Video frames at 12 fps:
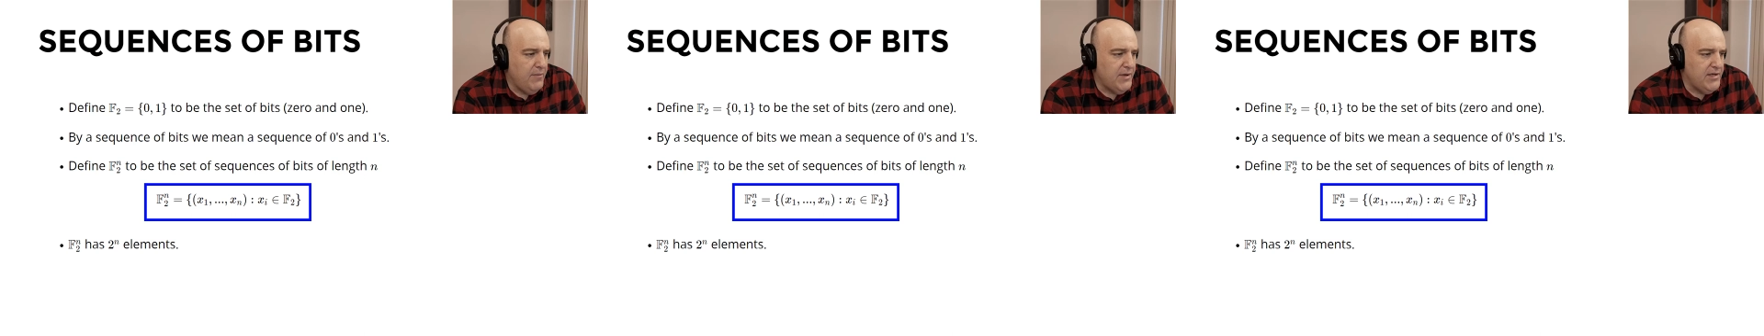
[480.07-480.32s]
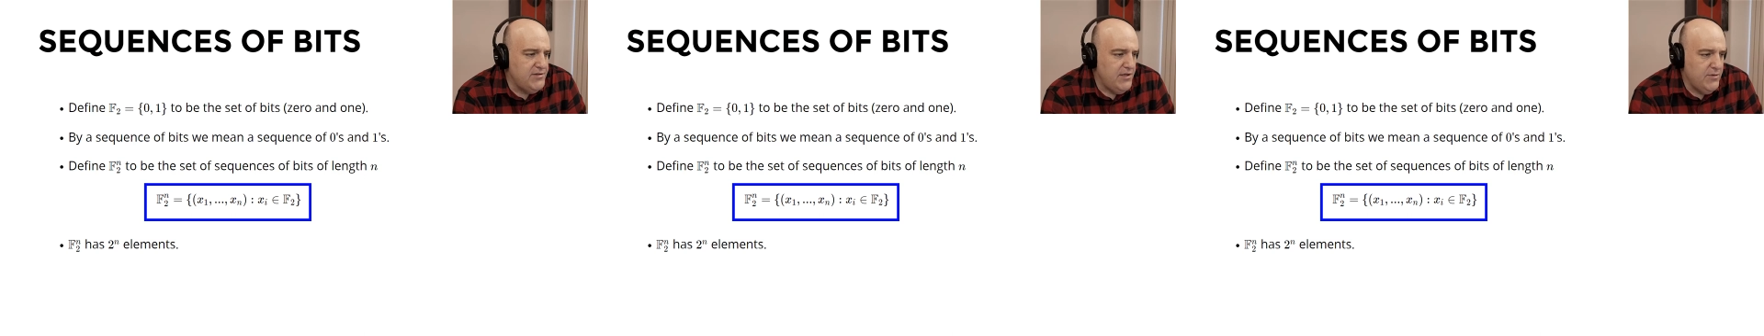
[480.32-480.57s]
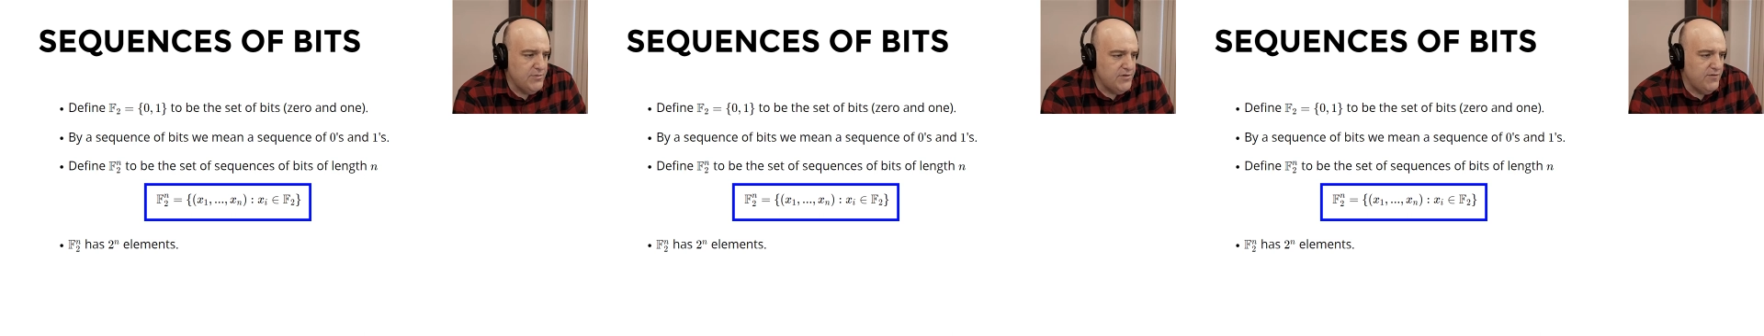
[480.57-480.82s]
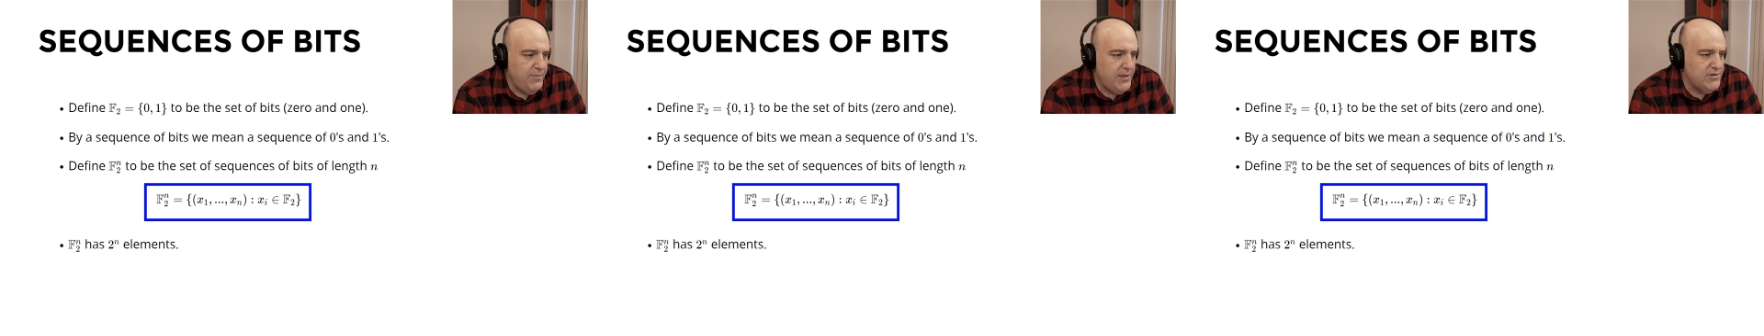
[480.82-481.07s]
by a sequence
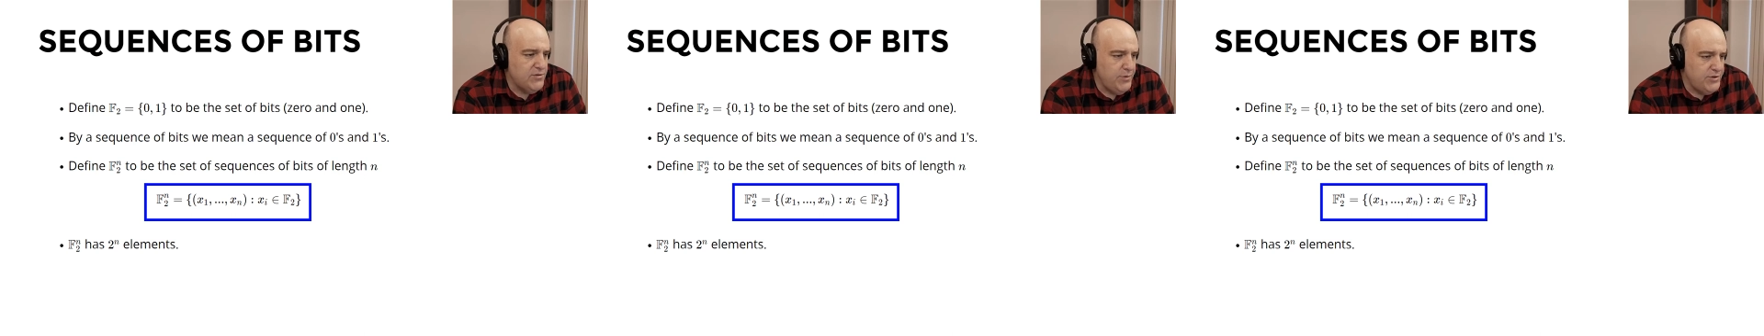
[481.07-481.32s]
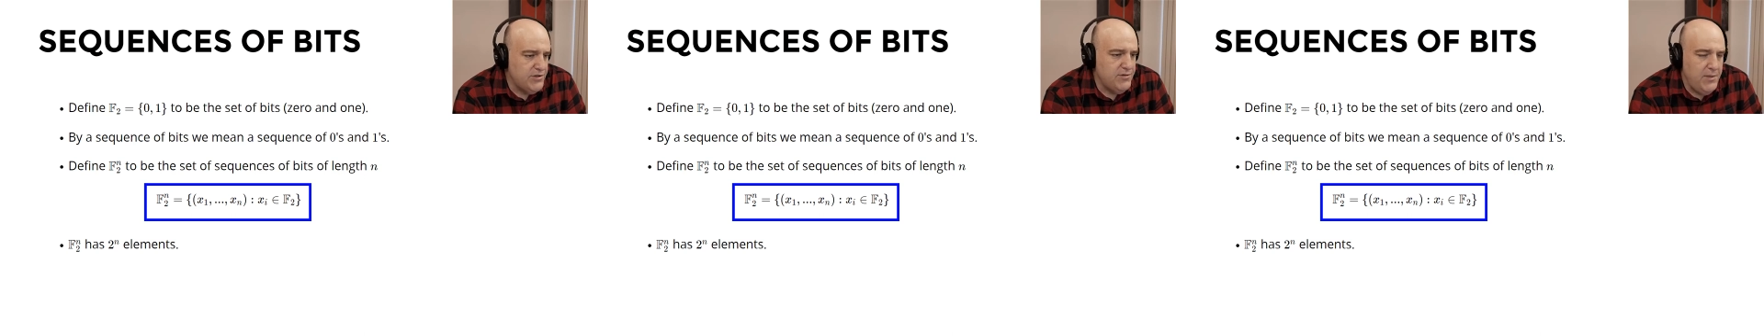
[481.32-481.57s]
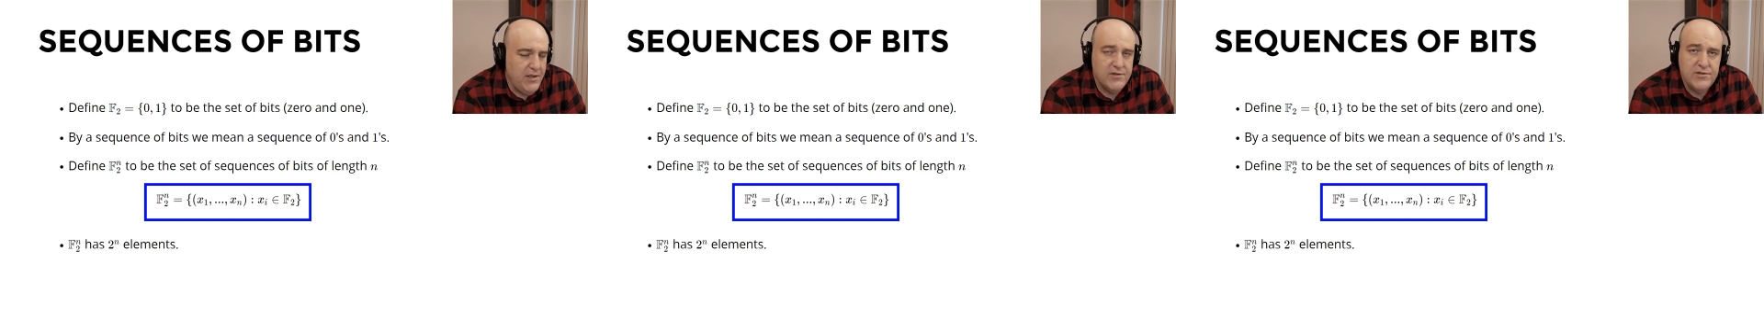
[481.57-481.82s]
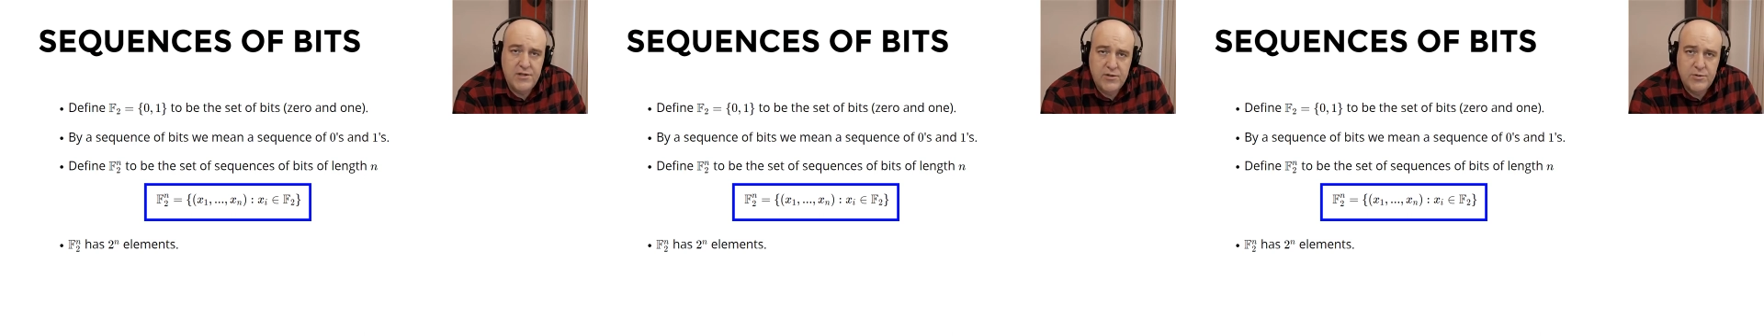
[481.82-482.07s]
of bits, we just mean a
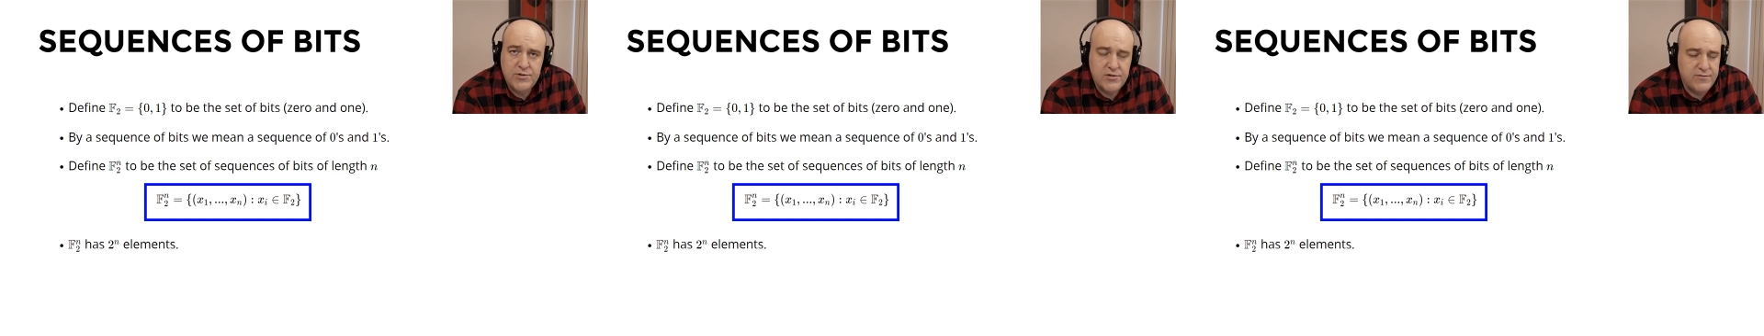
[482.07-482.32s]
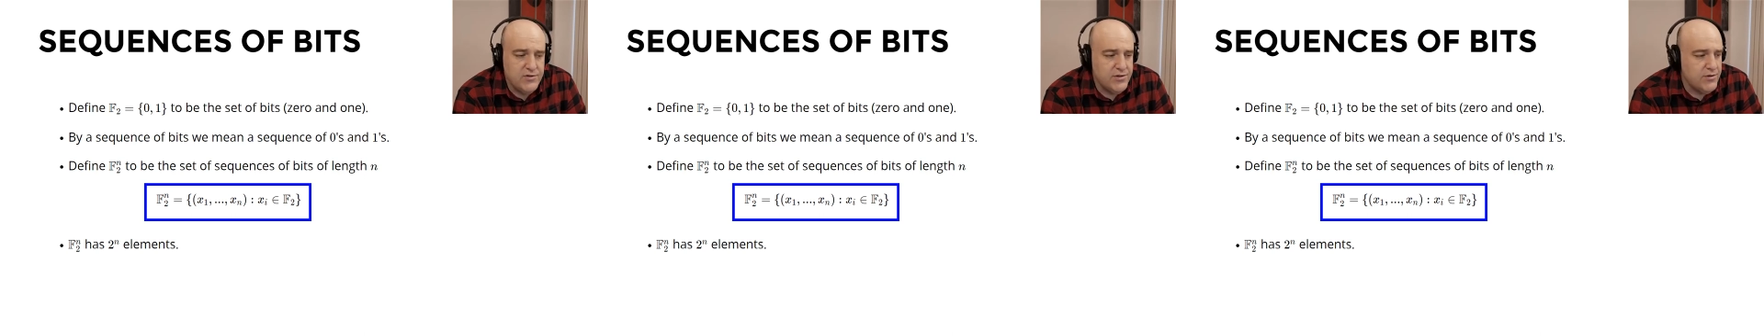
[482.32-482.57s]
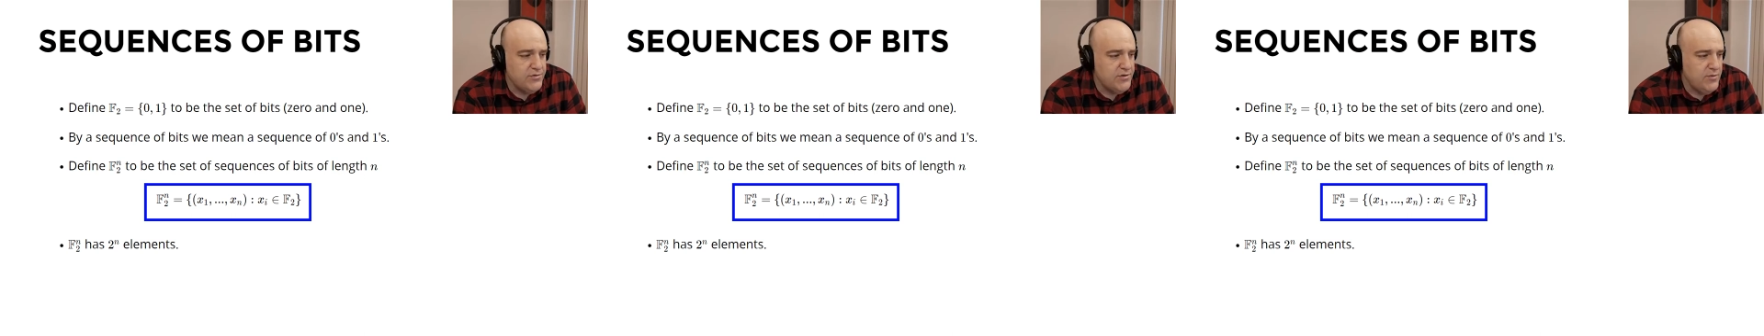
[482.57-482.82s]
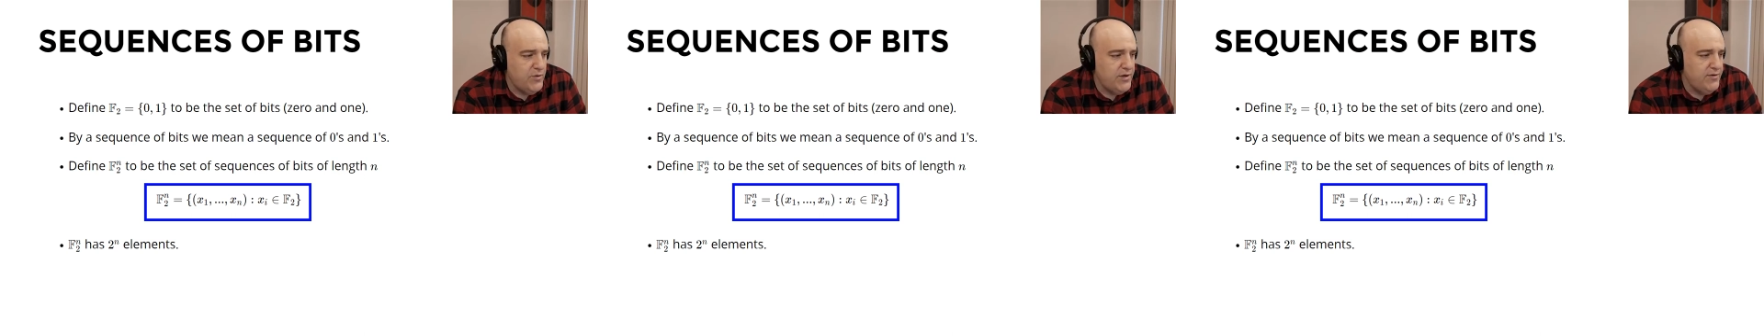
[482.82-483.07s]
sequence of zeros
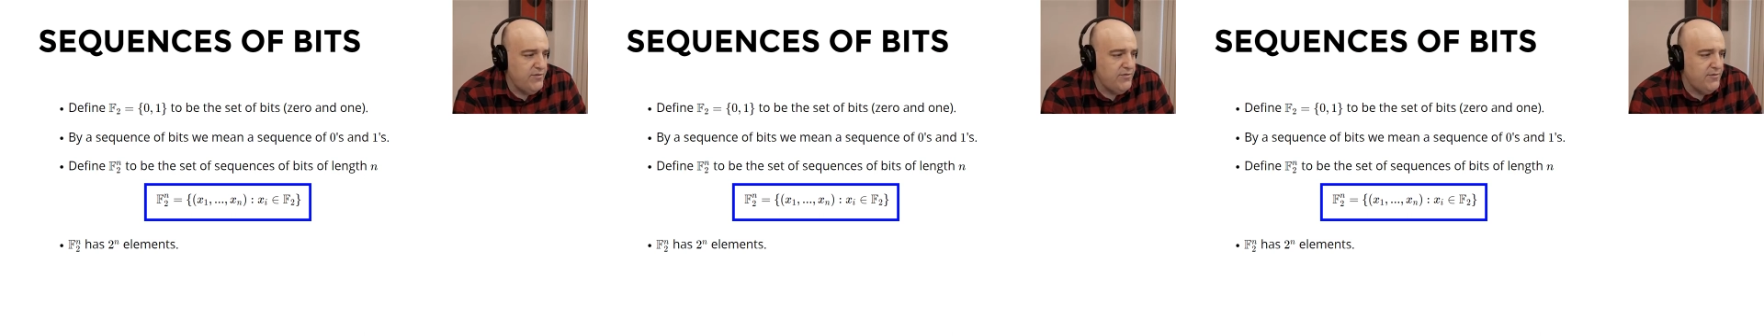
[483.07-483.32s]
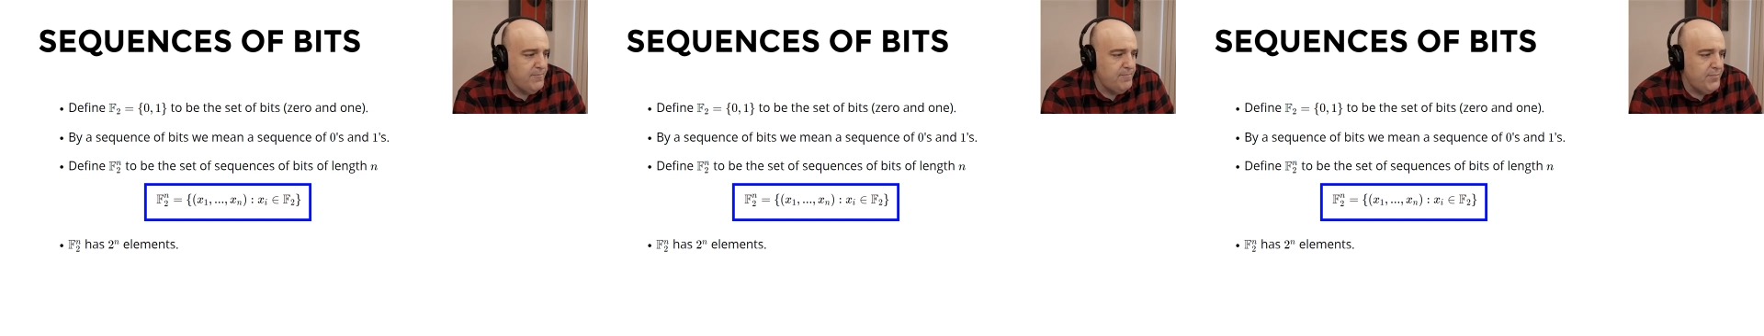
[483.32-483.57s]
and ones.